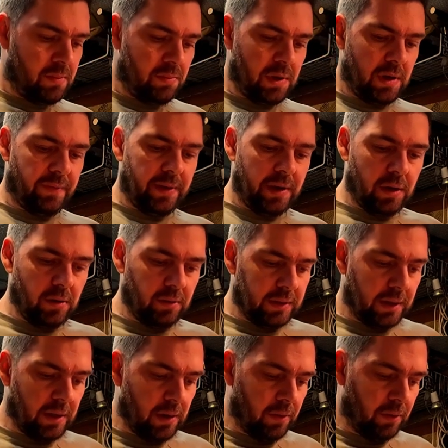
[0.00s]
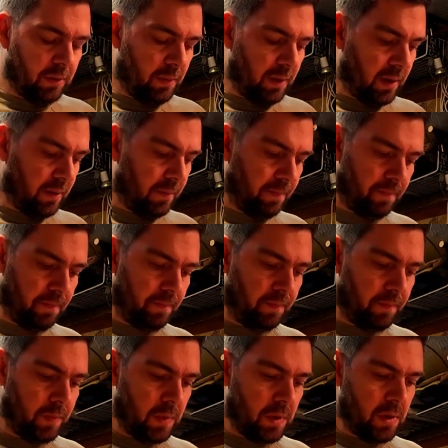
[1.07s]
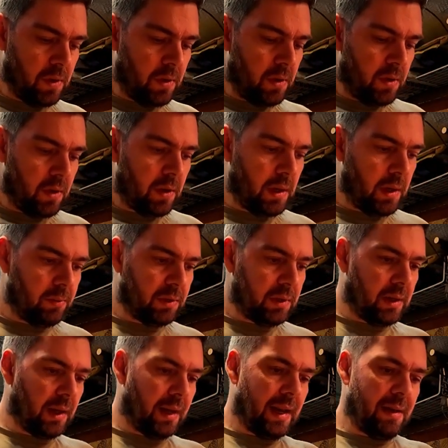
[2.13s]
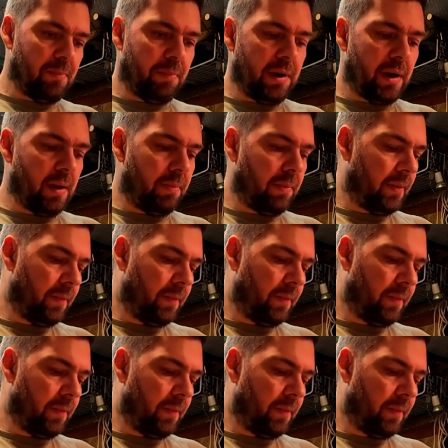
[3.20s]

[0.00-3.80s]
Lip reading: but if it goes, man. And I'm just going to clamp it up,